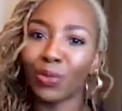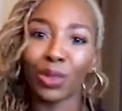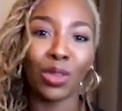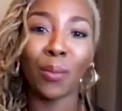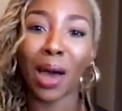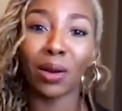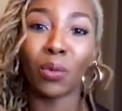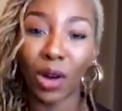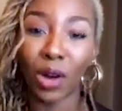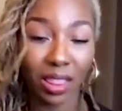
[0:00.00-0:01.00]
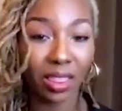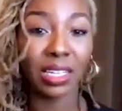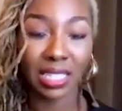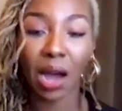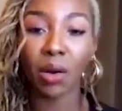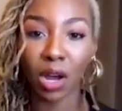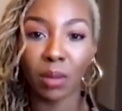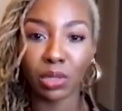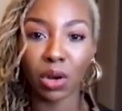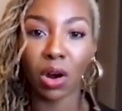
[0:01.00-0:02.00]
no matter what these
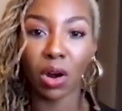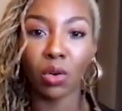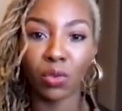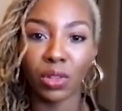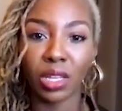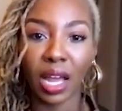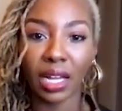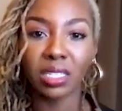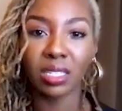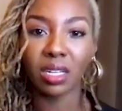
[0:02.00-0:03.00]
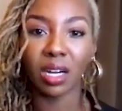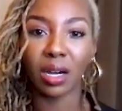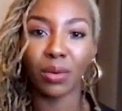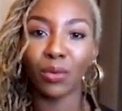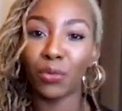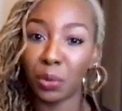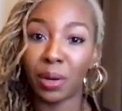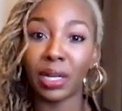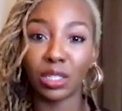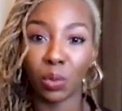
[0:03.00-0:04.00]
outcomes are over the next few months.